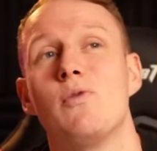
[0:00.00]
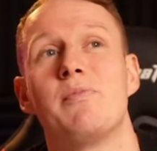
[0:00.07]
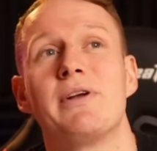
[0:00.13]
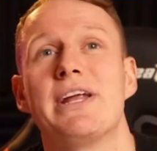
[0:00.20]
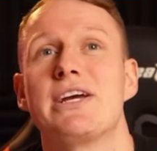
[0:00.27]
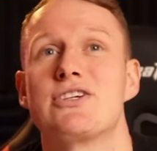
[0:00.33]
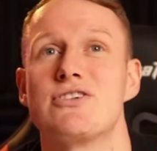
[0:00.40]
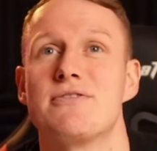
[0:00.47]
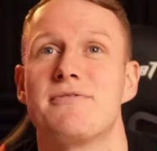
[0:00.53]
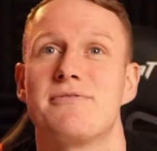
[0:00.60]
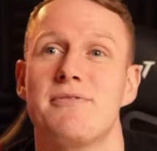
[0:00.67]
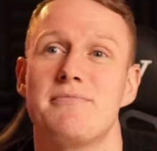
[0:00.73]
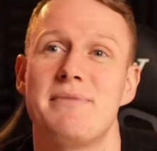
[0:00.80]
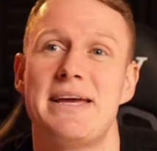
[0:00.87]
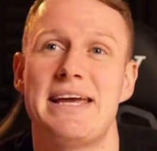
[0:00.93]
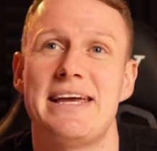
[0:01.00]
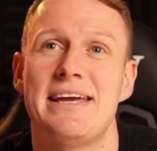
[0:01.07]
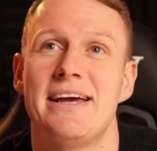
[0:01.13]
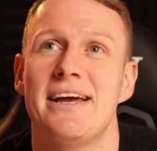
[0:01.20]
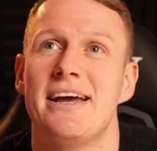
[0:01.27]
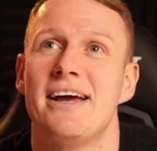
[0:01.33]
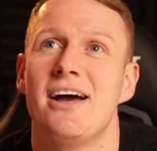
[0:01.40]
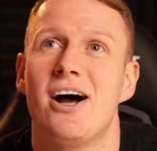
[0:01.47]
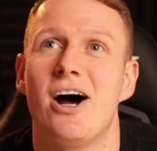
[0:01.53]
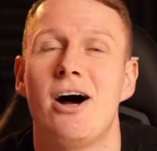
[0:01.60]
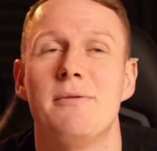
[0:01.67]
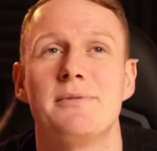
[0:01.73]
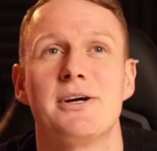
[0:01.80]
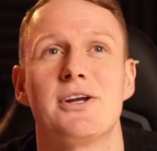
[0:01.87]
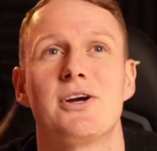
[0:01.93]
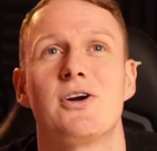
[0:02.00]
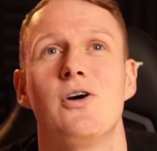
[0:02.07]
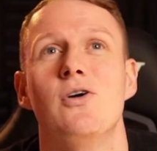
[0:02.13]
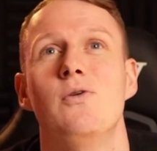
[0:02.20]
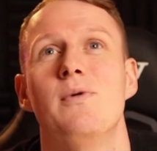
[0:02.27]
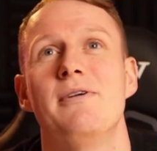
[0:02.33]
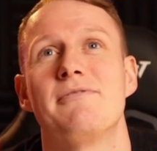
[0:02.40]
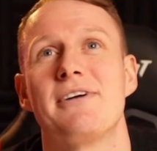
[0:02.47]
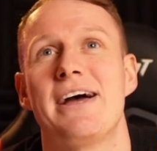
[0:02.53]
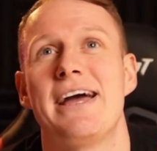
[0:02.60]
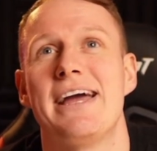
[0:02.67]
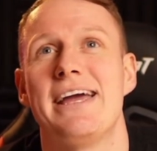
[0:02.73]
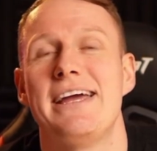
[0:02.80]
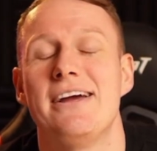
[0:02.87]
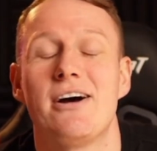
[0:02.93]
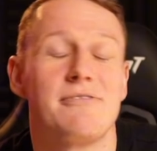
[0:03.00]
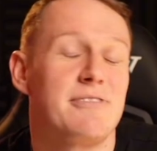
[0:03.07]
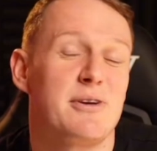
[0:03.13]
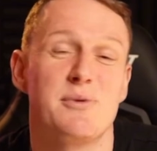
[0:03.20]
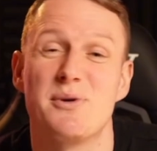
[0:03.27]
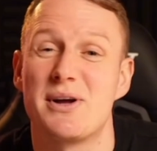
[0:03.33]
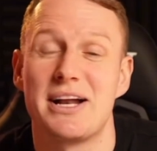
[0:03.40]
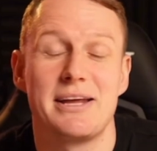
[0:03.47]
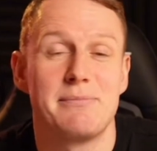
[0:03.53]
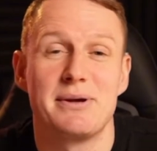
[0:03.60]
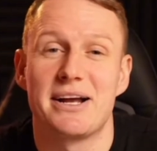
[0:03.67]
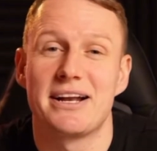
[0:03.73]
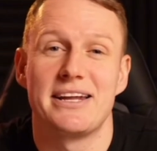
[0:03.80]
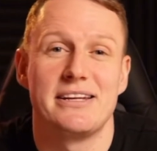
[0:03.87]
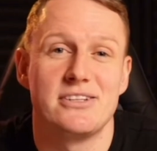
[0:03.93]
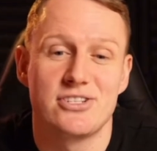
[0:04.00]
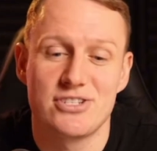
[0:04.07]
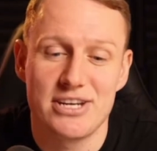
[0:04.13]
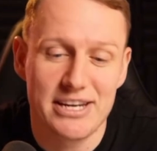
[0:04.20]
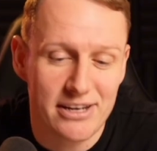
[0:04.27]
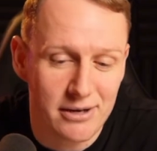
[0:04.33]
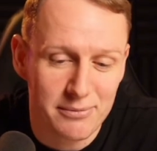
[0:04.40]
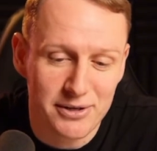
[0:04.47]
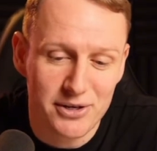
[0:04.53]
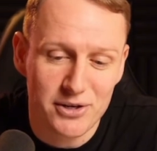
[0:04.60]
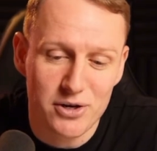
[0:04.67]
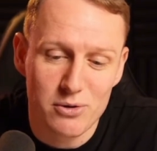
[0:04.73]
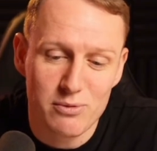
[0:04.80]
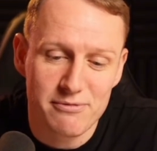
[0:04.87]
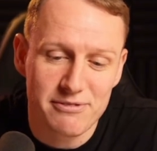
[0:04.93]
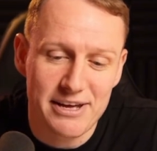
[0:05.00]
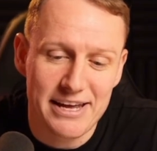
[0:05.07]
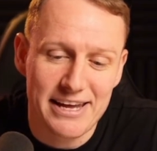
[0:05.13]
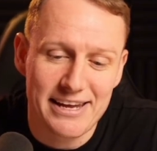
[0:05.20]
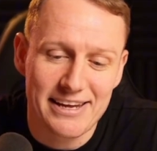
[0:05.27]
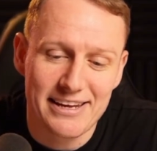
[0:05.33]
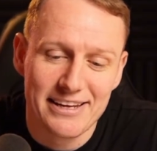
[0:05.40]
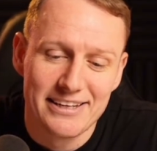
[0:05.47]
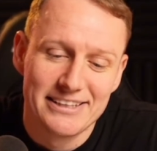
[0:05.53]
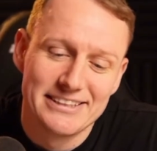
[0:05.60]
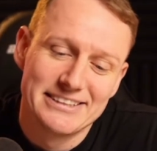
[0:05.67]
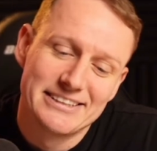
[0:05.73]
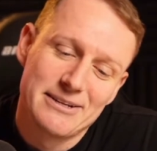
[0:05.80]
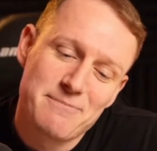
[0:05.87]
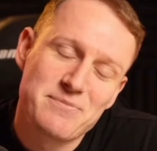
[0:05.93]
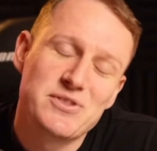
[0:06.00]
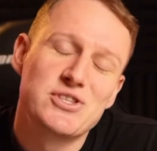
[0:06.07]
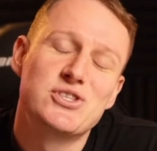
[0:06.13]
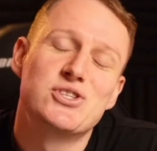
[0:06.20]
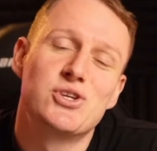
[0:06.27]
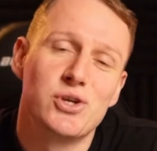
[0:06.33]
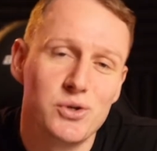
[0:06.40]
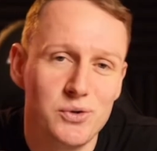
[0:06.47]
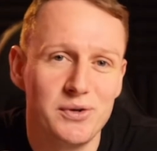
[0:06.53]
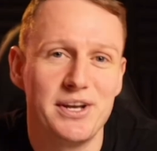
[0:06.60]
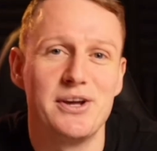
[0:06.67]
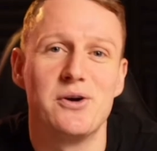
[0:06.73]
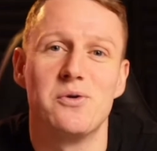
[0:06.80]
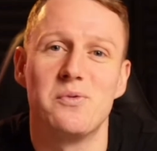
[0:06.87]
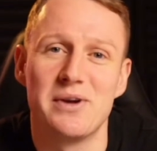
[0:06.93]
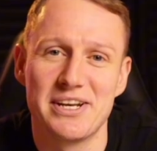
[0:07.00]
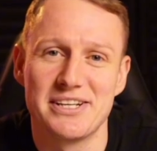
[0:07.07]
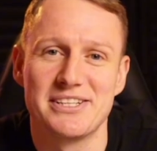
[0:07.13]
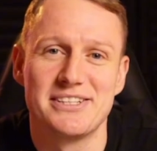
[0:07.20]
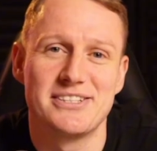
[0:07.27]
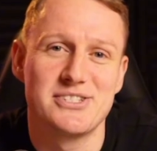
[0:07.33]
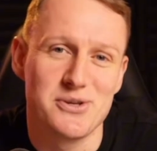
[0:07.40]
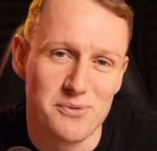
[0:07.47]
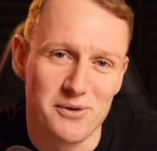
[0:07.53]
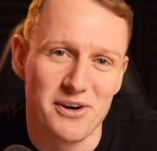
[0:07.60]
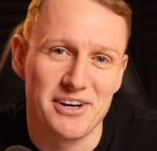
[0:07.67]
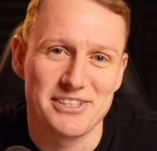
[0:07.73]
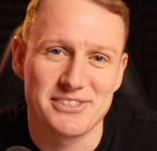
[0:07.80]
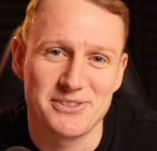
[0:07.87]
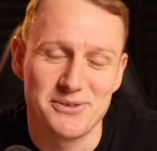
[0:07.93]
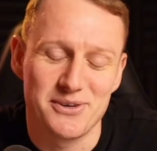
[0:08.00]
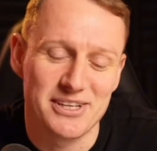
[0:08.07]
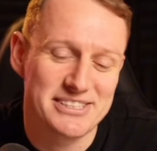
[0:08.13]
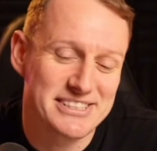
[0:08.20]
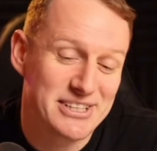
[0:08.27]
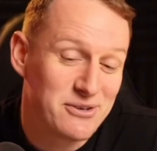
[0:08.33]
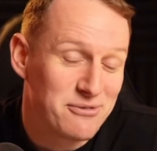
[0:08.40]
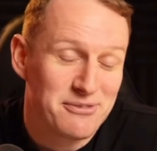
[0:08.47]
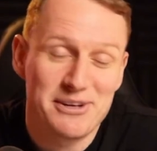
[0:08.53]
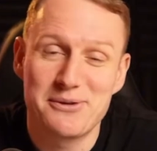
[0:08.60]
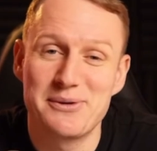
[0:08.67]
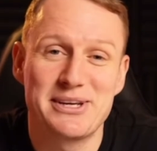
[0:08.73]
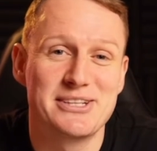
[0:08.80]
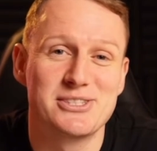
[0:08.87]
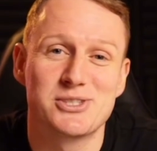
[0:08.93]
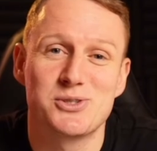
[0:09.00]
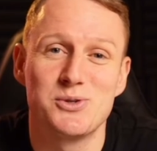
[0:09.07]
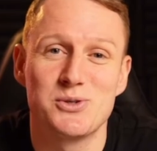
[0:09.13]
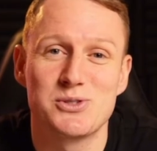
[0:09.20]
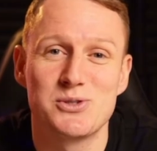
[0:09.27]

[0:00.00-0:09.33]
prediction for me, I'm going to go with I think we'll keep a clean sheet. I'm going to go with a 2-0 win to Arsenal. I still think we can score